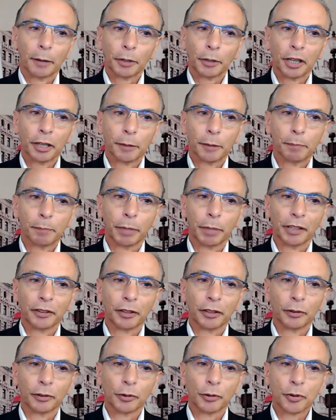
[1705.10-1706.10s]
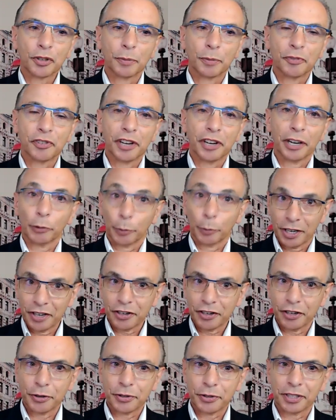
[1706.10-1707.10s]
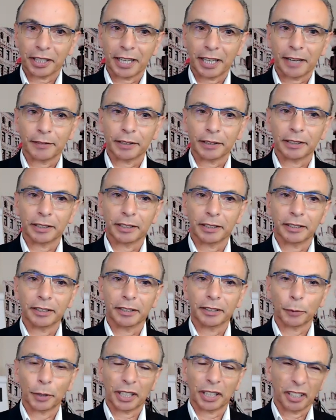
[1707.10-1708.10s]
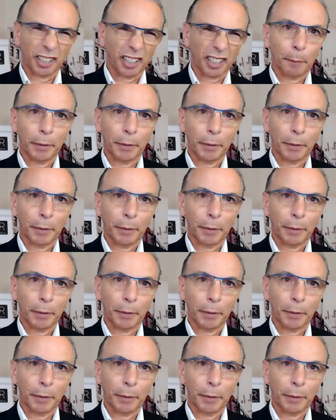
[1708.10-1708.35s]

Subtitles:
I'm going to bundle some general issues together and we can